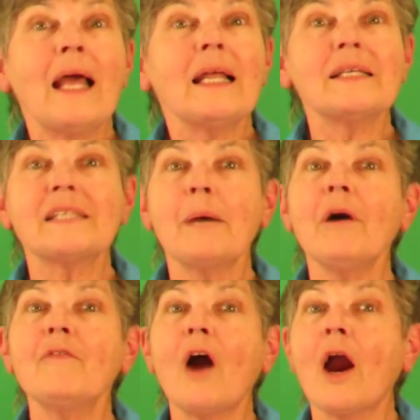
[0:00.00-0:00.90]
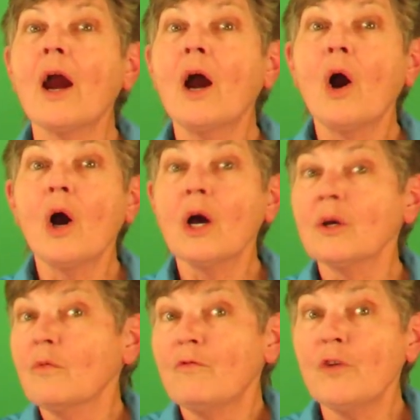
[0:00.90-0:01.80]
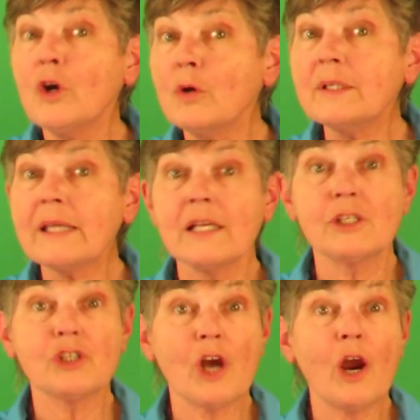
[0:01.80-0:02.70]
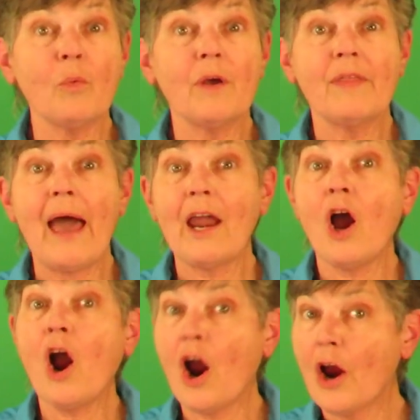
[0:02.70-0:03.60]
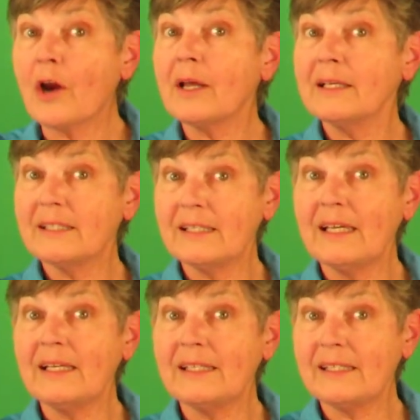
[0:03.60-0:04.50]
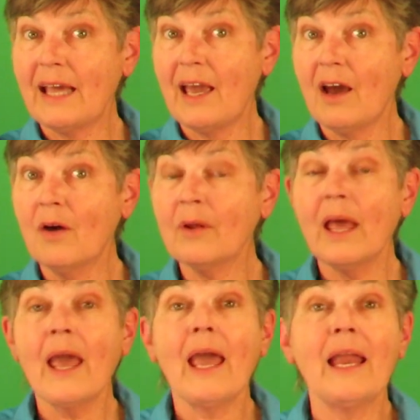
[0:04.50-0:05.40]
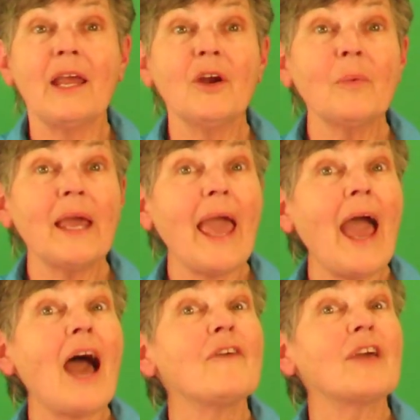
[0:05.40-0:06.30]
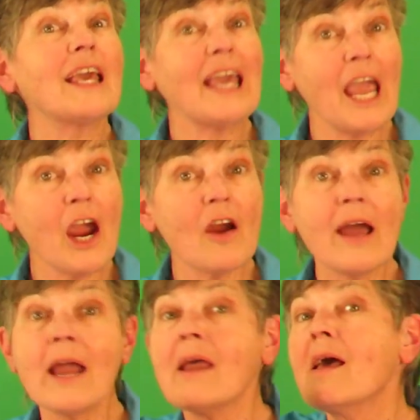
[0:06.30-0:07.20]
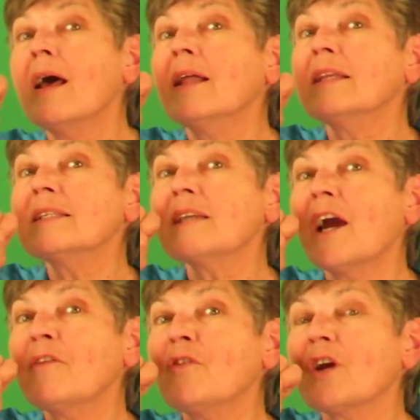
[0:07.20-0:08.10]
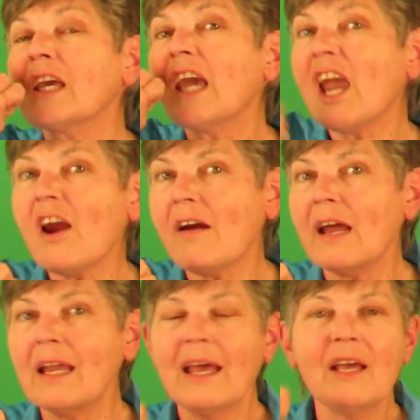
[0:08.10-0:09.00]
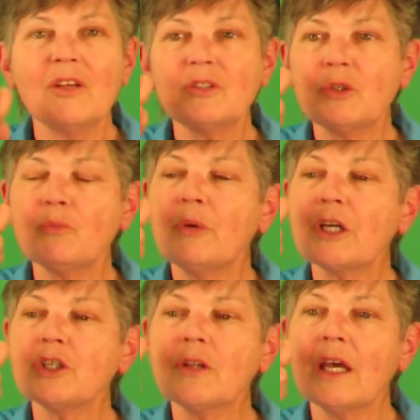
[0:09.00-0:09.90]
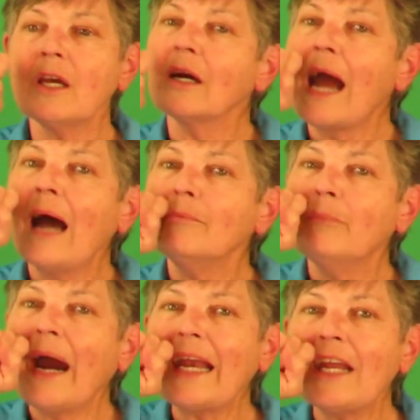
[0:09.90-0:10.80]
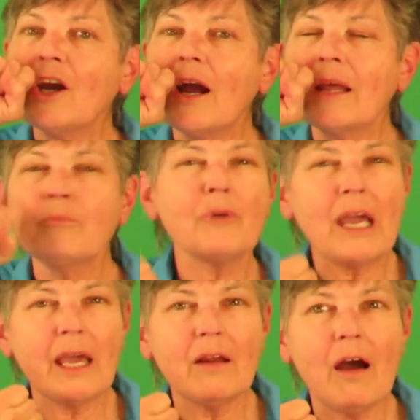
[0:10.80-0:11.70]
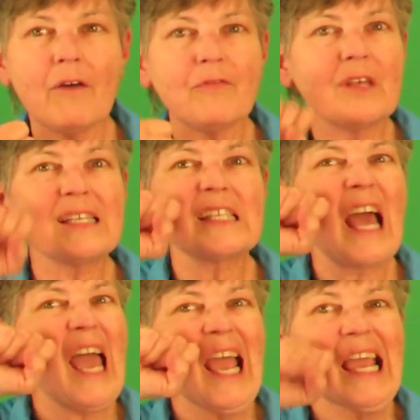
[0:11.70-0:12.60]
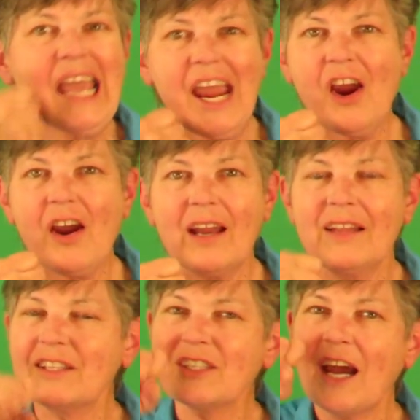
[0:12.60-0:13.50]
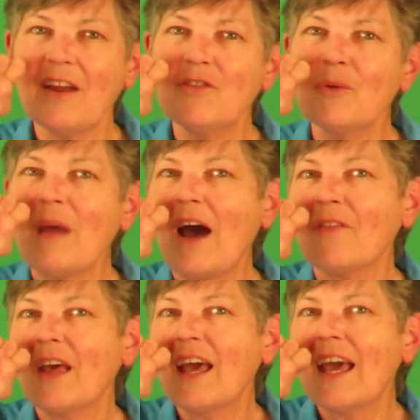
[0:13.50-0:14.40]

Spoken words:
Now some of our foods start with that hard C sound. And here we have carrot. The sign for carrot, so picture that you're biting on and breaking off this carrot in the side of your mouth.